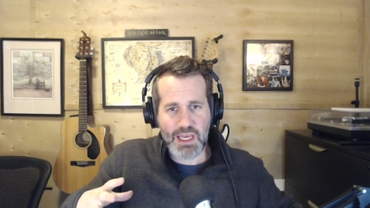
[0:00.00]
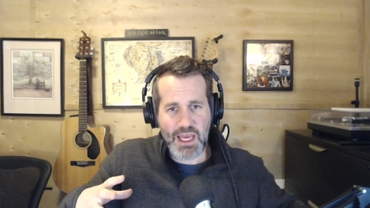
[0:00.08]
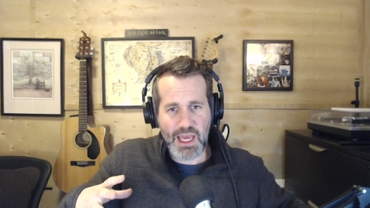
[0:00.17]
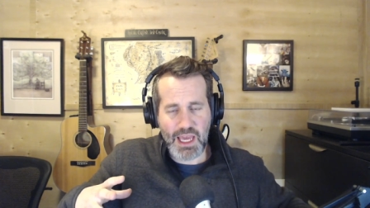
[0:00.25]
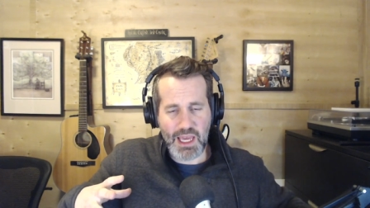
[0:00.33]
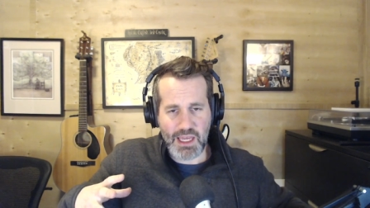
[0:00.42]

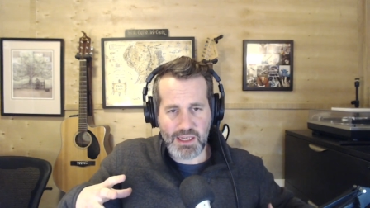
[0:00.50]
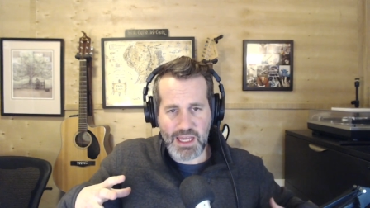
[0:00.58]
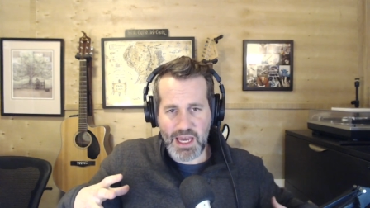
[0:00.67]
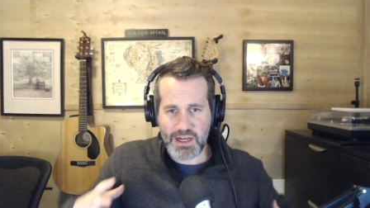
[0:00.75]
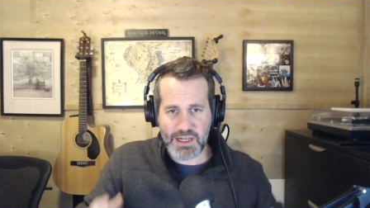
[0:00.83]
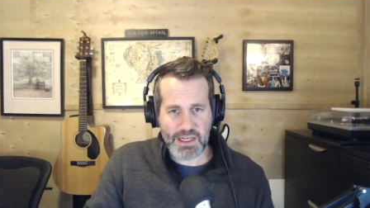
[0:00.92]
and
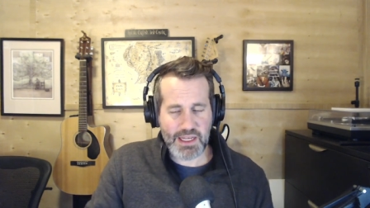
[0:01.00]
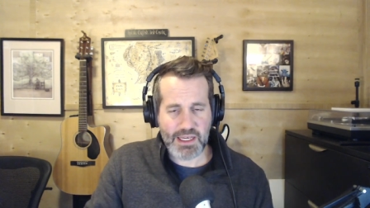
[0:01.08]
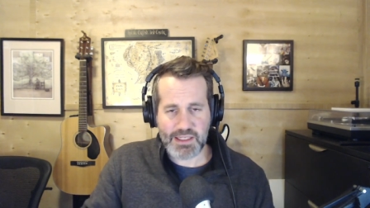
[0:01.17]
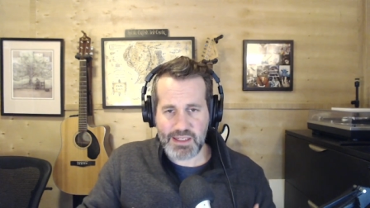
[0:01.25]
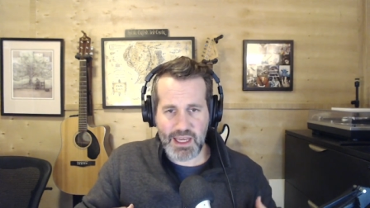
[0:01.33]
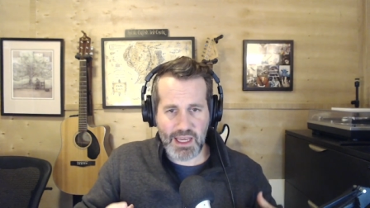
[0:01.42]
edited
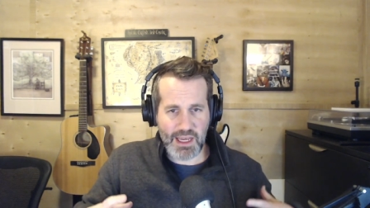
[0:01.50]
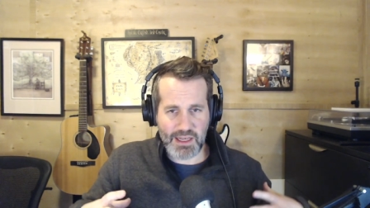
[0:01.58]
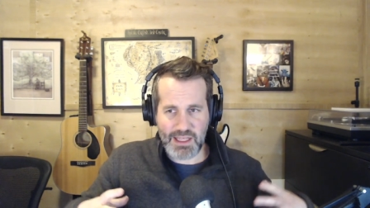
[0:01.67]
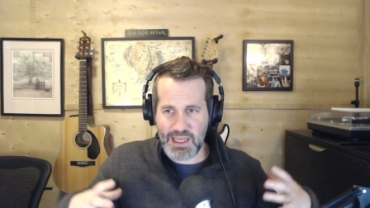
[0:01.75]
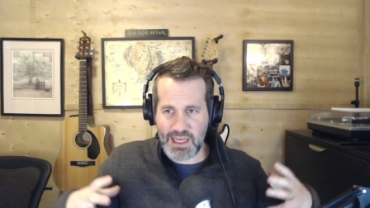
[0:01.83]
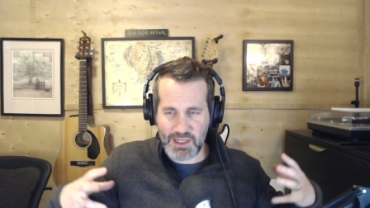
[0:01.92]
it, and
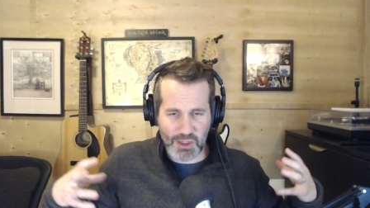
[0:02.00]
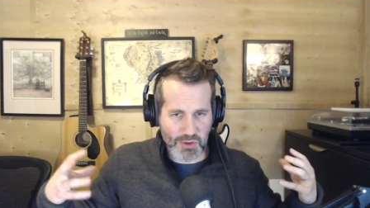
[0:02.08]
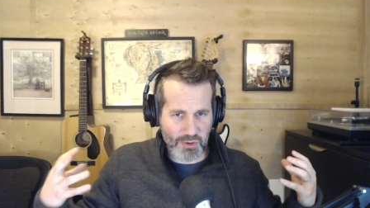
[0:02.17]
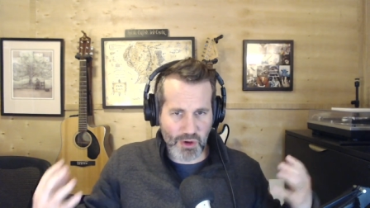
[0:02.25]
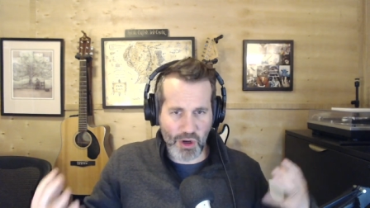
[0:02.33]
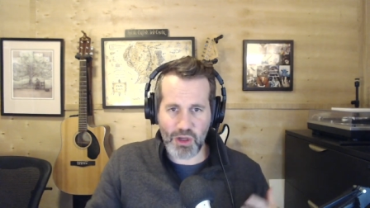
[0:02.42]
he had to go
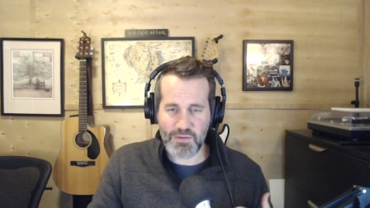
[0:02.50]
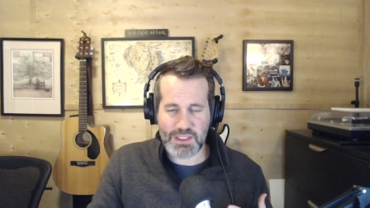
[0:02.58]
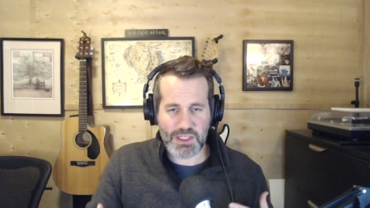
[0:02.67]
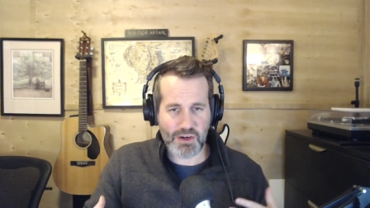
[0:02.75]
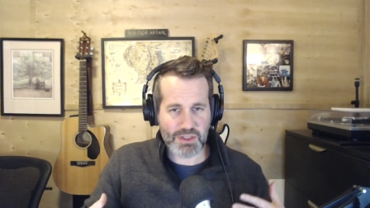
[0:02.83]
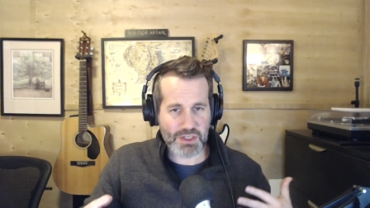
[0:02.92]
through all these
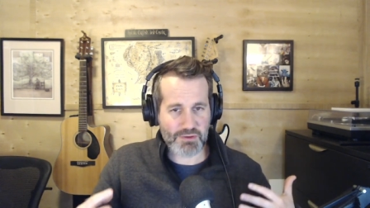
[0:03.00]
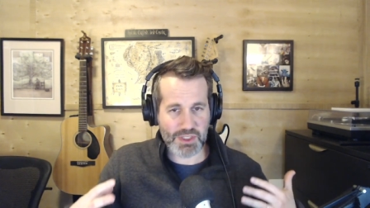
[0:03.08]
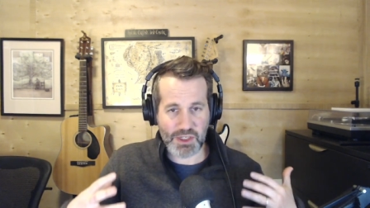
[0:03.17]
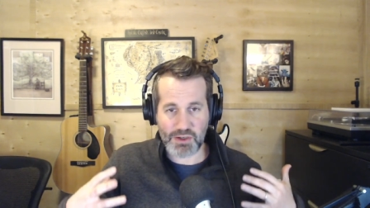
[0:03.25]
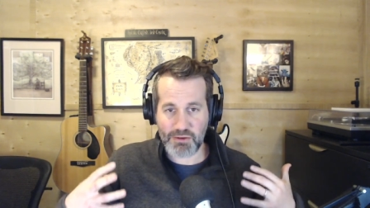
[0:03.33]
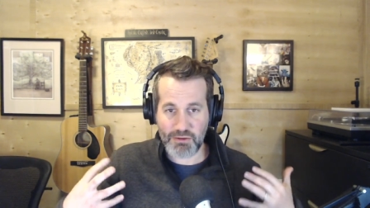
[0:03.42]
notes, and it was
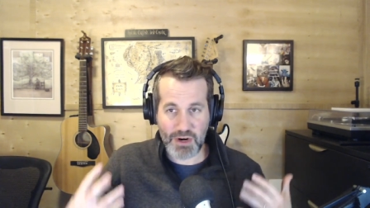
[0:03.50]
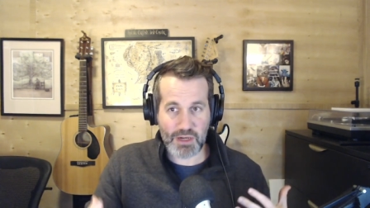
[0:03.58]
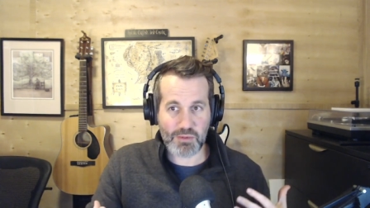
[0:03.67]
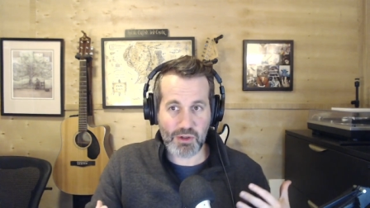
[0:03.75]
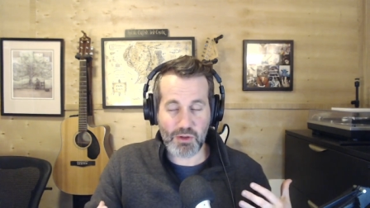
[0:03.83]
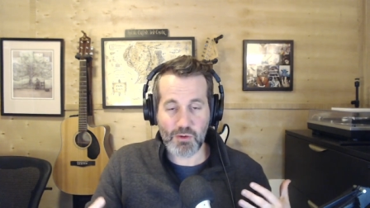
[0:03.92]

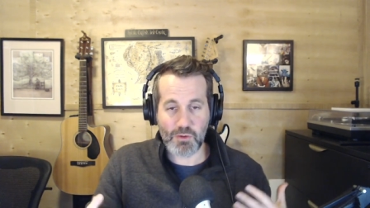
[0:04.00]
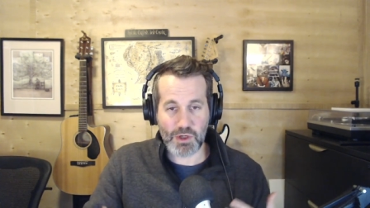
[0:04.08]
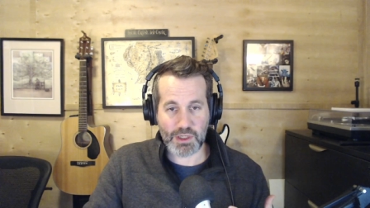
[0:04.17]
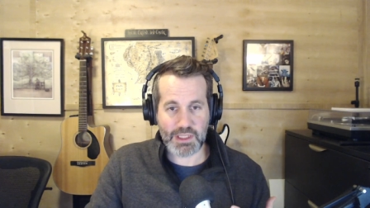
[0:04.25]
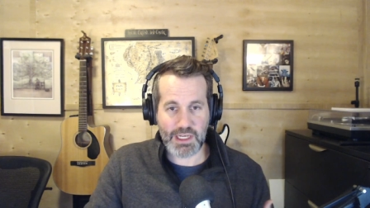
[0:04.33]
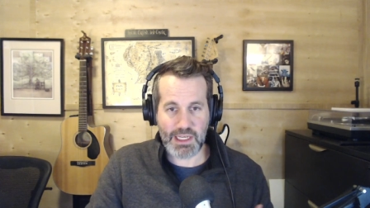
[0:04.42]
incredible
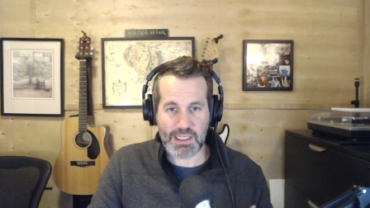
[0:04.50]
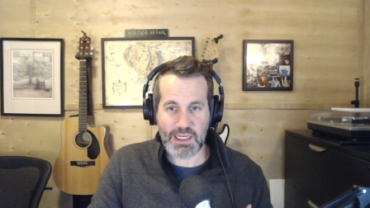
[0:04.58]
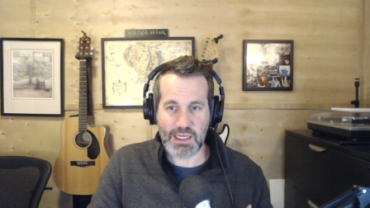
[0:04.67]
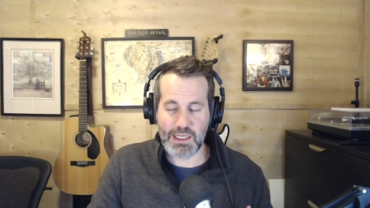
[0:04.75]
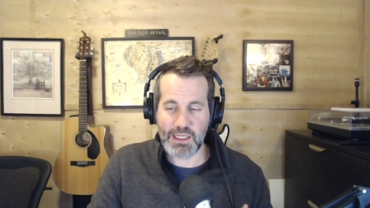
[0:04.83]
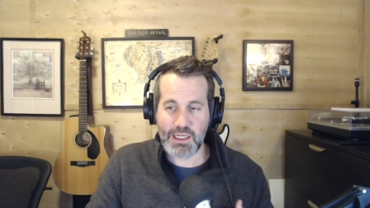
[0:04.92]
work that he
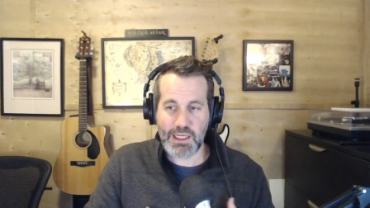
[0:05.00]
did.